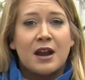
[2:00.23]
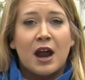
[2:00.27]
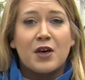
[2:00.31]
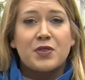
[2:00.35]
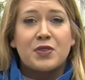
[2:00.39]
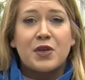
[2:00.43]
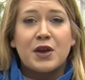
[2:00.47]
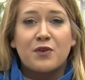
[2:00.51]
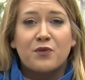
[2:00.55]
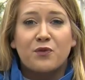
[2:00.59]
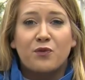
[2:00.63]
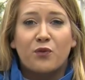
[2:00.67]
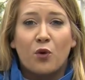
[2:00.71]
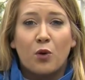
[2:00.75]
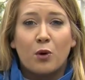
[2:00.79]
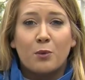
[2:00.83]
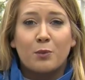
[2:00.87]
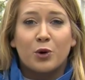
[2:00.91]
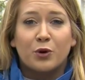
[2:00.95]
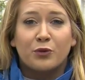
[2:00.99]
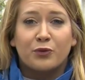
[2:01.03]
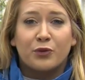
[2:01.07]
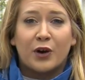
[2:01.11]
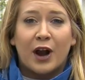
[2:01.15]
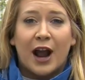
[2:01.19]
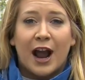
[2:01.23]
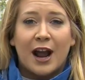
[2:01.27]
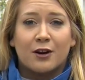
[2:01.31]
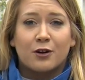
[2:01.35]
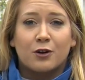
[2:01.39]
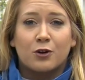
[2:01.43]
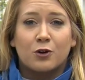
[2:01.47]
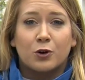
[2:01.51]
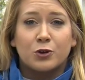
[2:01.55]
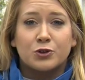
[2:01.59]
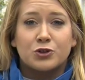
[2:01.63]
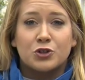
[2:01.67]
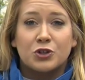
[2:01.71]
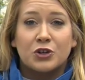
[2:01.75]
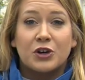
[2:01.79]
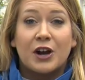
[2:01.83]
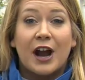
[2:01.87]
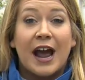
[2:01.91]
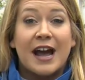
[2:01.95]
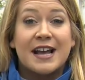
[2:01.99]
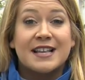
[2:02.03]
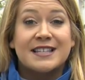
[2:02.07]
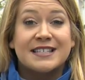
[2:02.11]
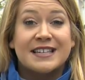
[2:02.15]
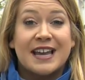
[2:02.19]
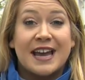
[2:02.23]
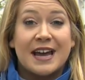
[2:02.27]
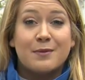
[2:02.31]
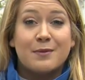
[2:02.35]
nothing formal for agriculture has